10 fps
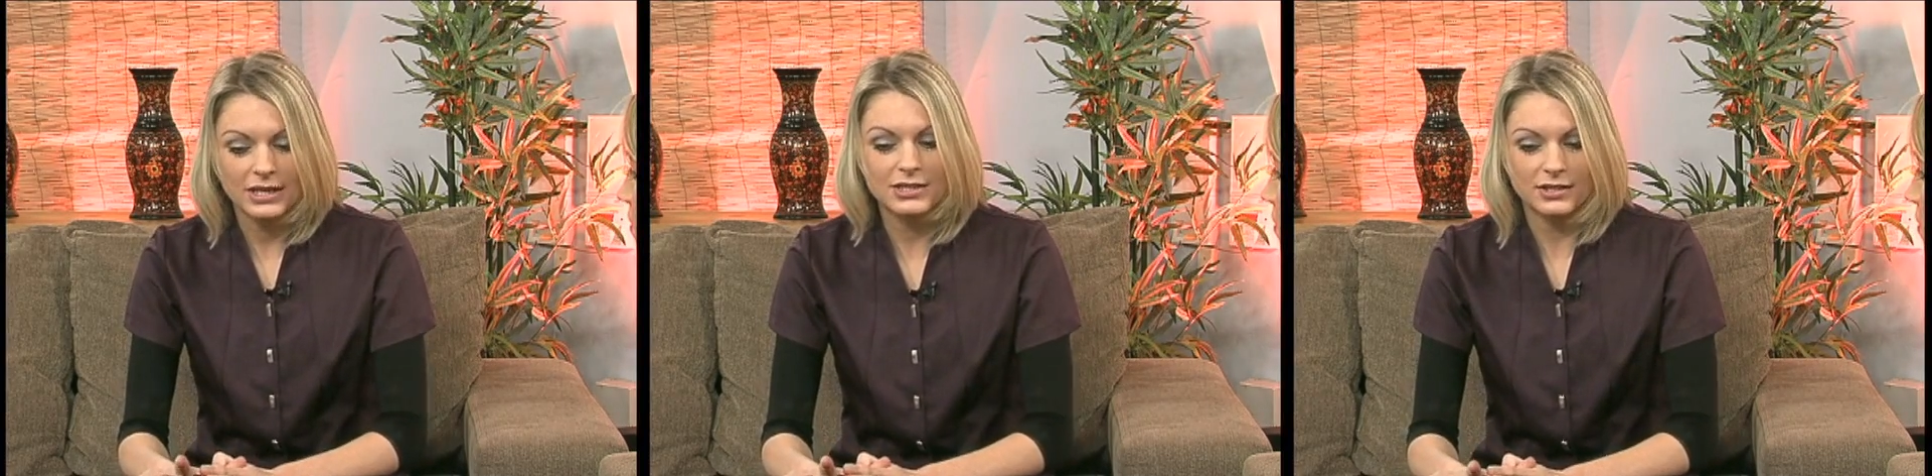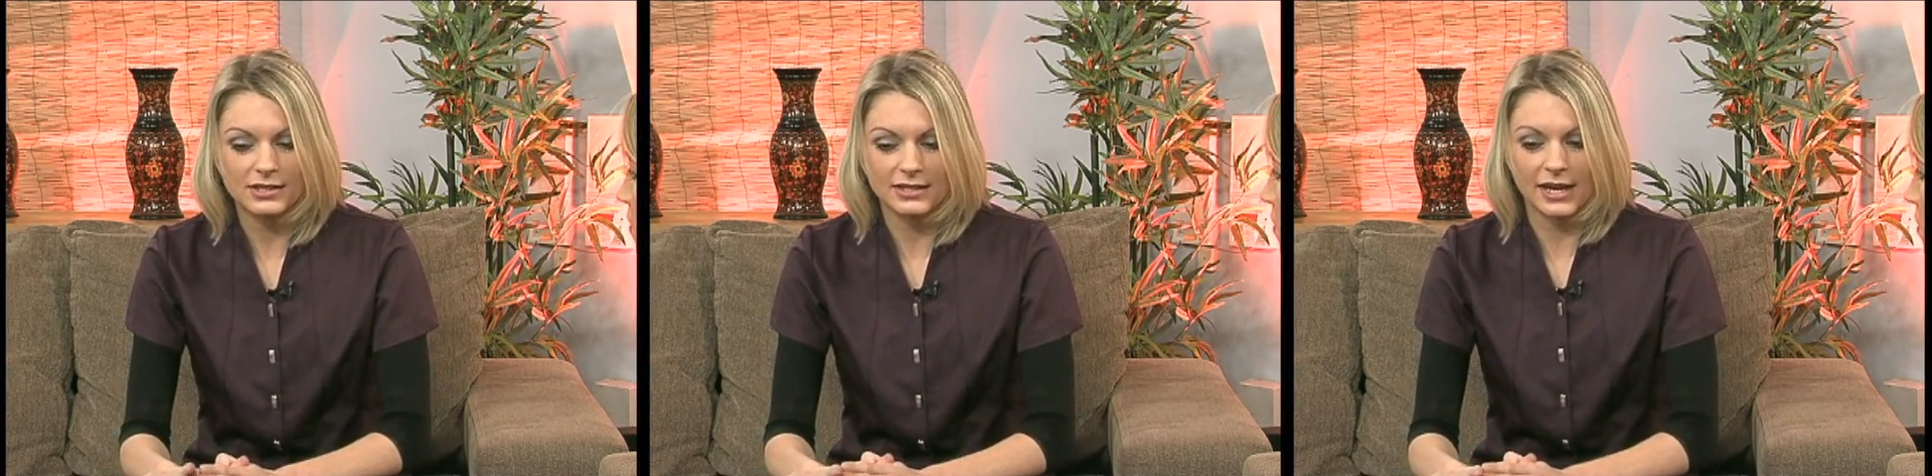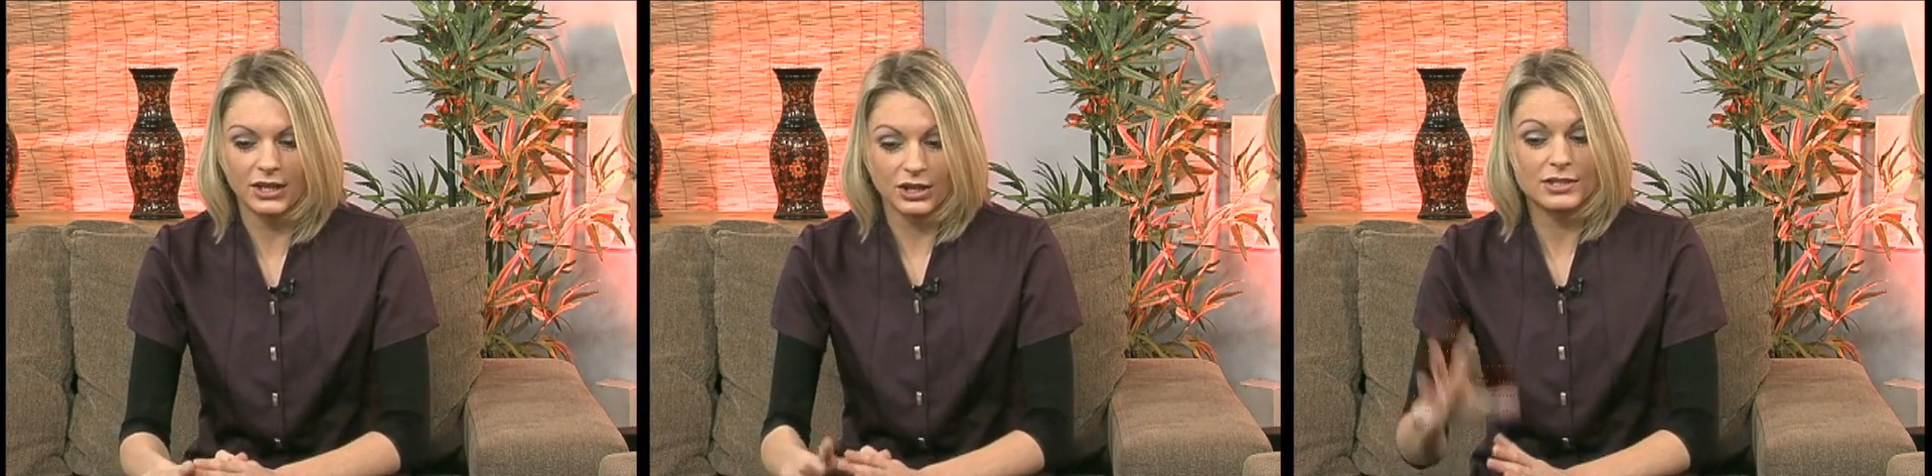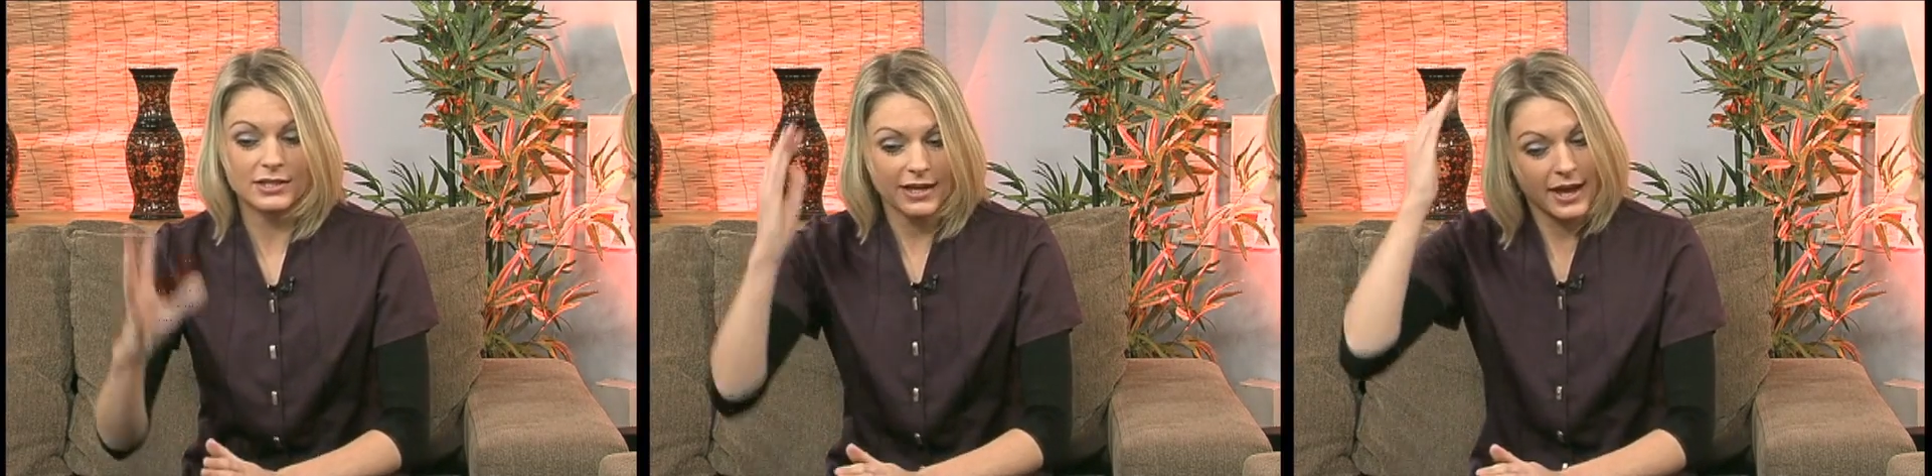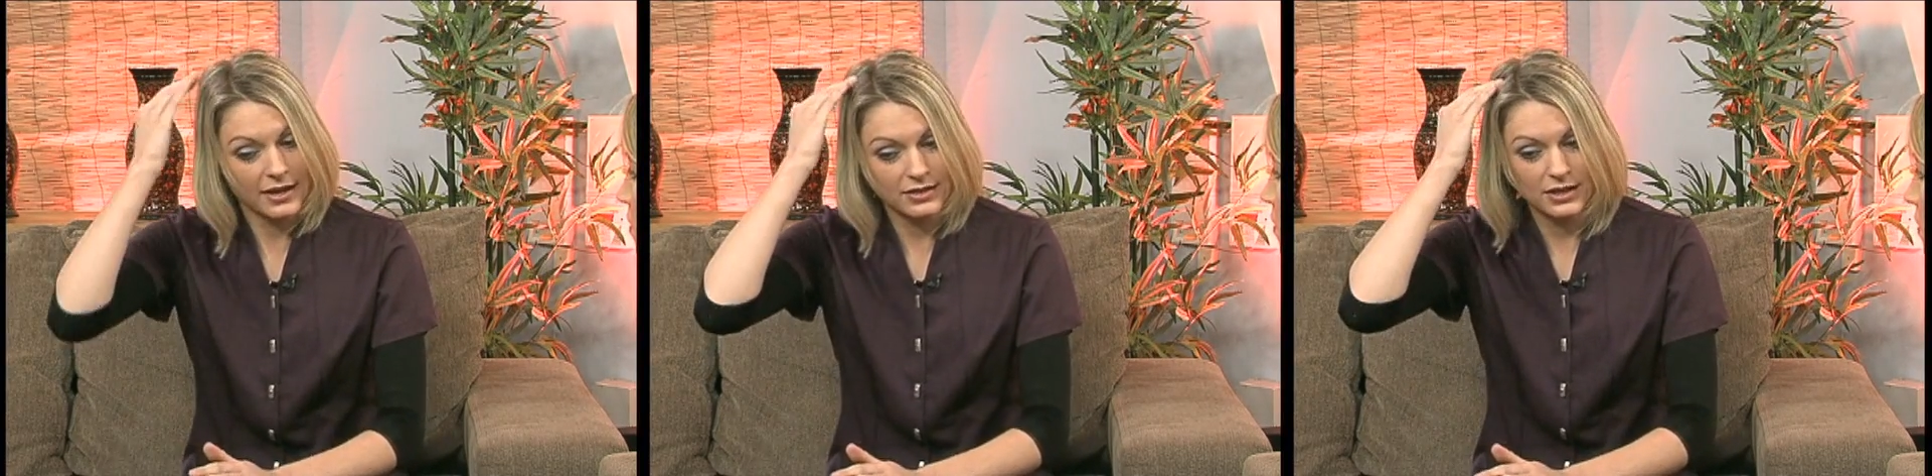into
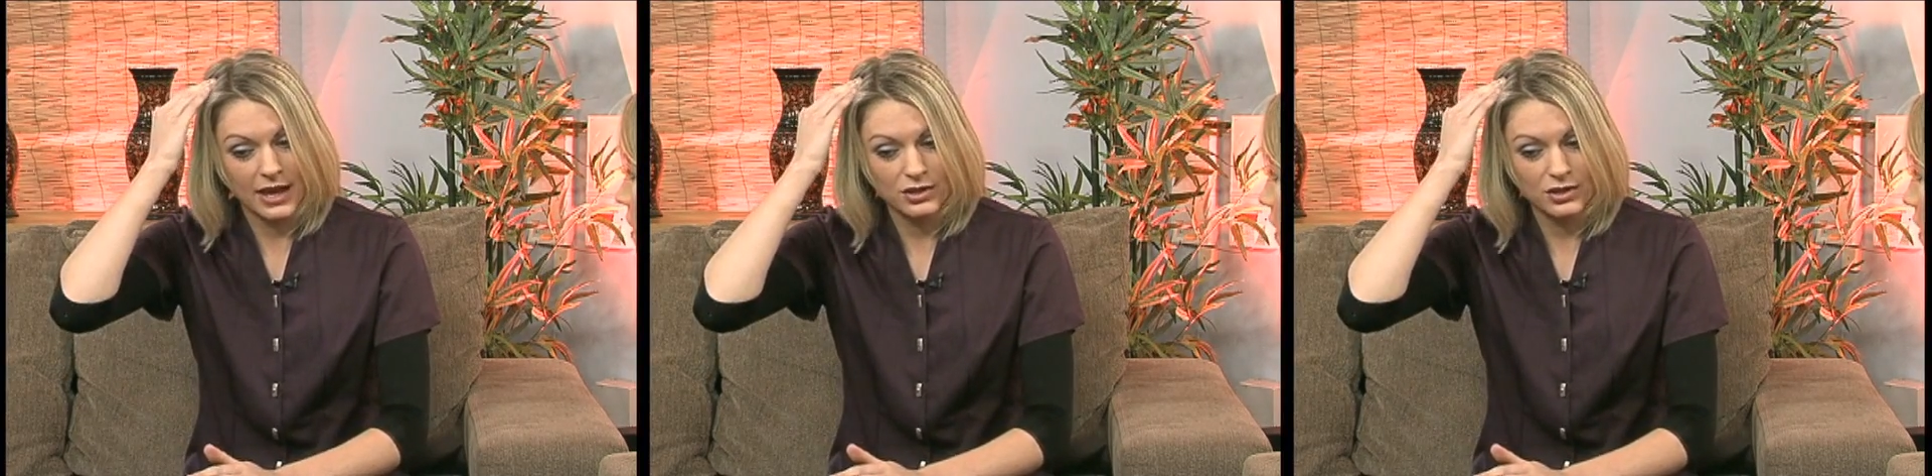the